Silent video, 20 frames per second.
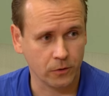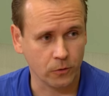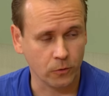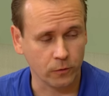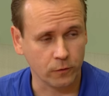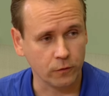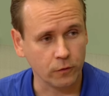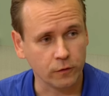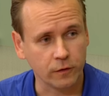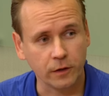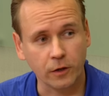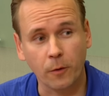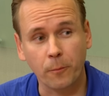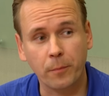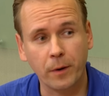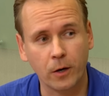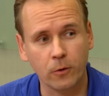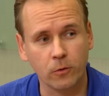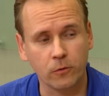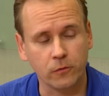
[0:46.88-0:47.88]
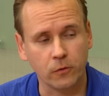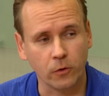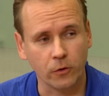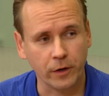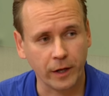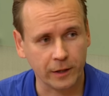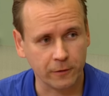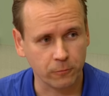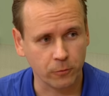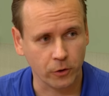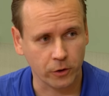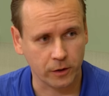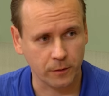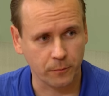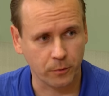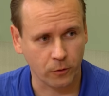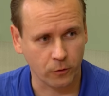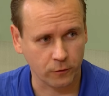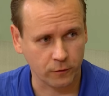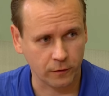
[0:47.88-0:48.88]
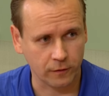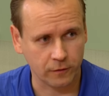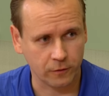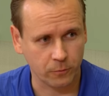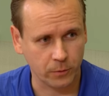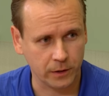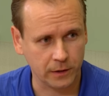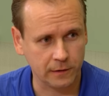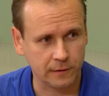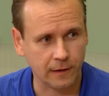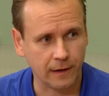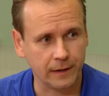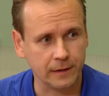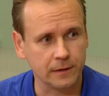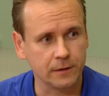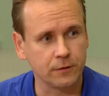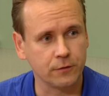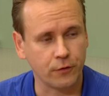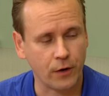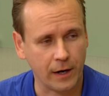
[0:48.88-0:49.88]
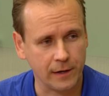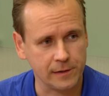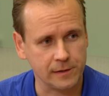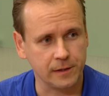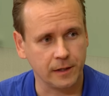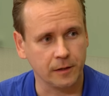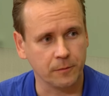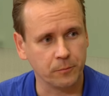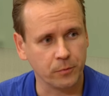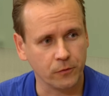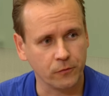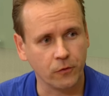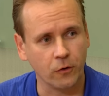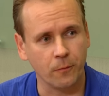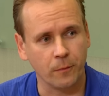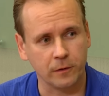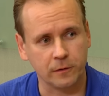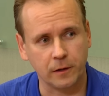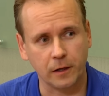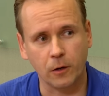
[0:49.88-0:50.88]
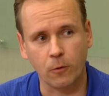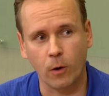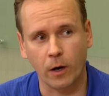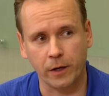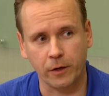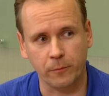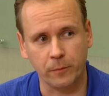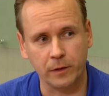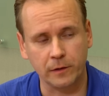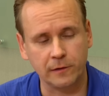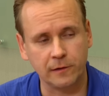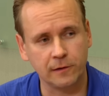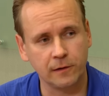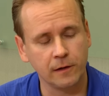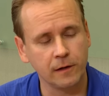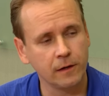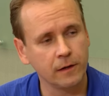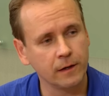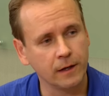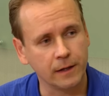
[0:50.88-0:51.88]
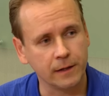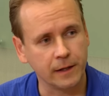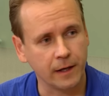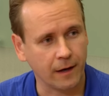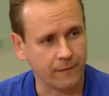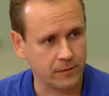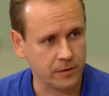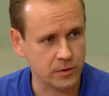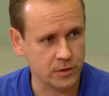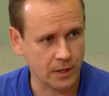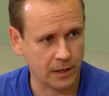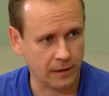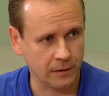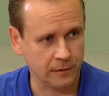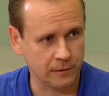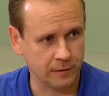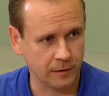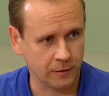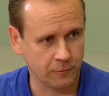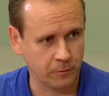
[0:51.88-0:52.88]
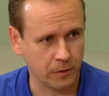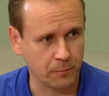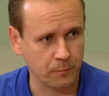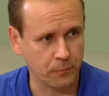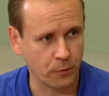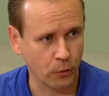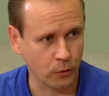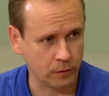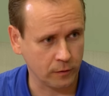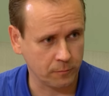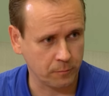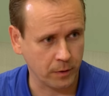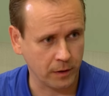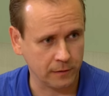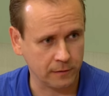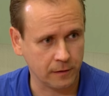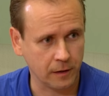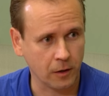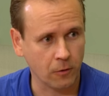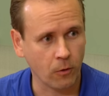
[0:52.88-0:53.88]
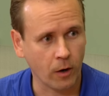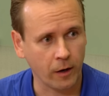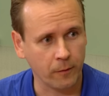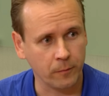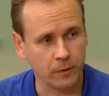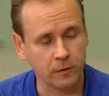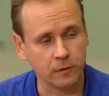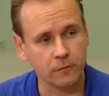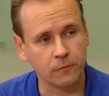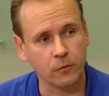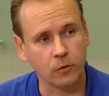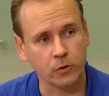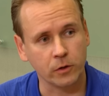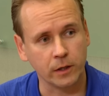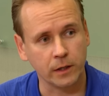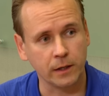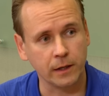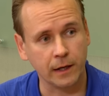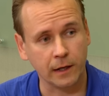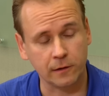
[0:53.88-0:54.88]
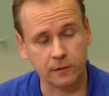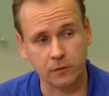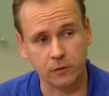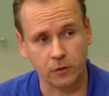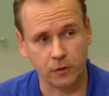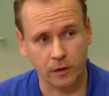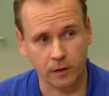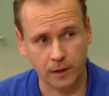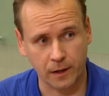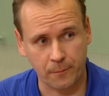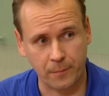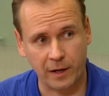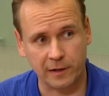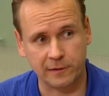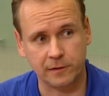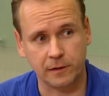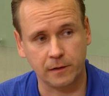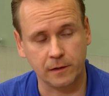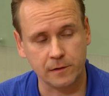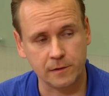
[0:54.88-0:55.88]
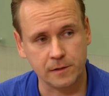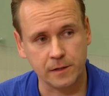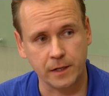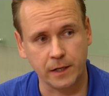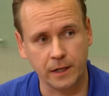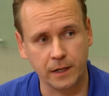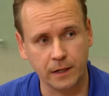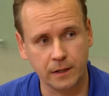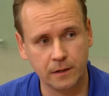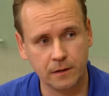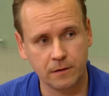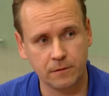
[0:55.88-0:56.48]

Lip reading: who's using a powerful networking processor with tight transient performance requirements, and they're having challenges with board space requirements for the external capacitance needed.